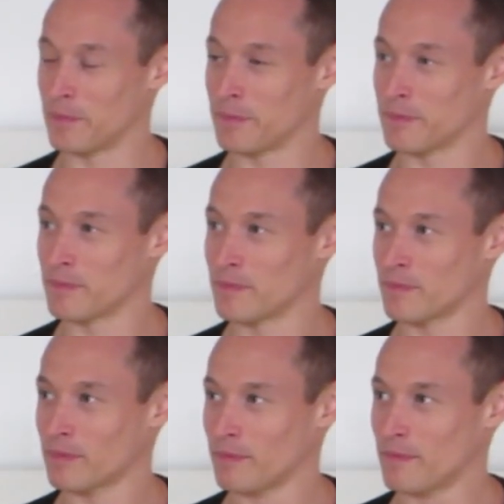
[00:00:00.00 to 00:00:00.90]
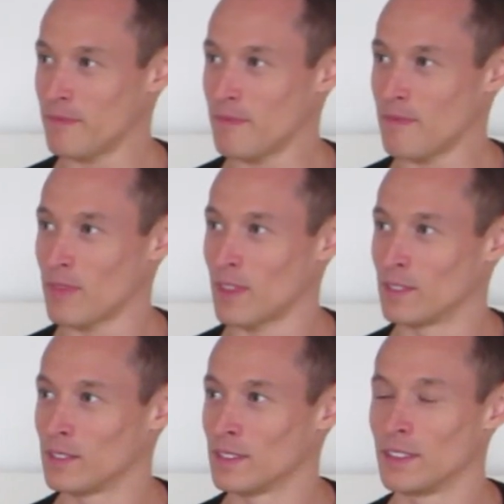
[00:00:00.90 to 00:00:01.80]

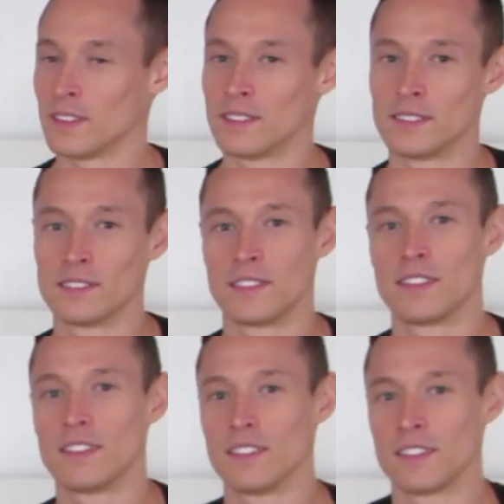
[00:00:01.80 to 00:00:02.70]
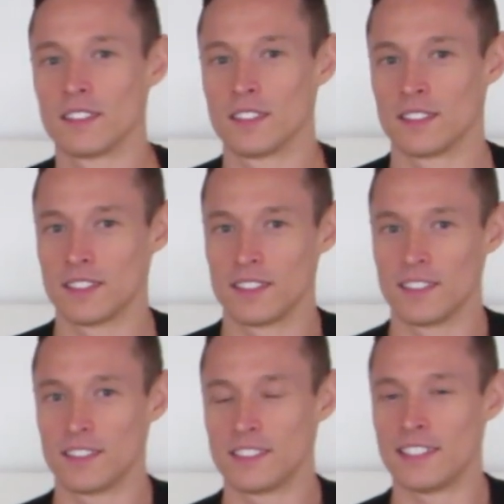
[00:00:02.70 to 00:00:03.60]

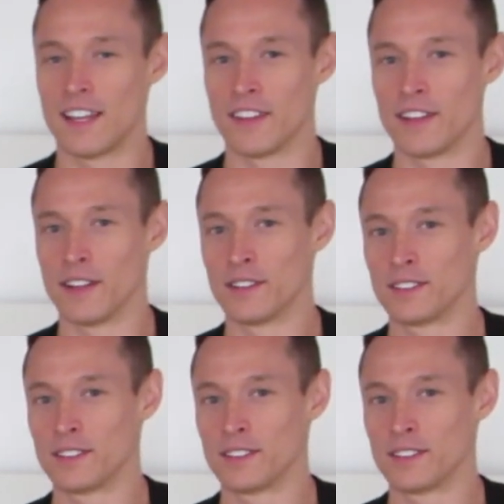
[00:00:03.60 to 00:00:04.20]
[no speech]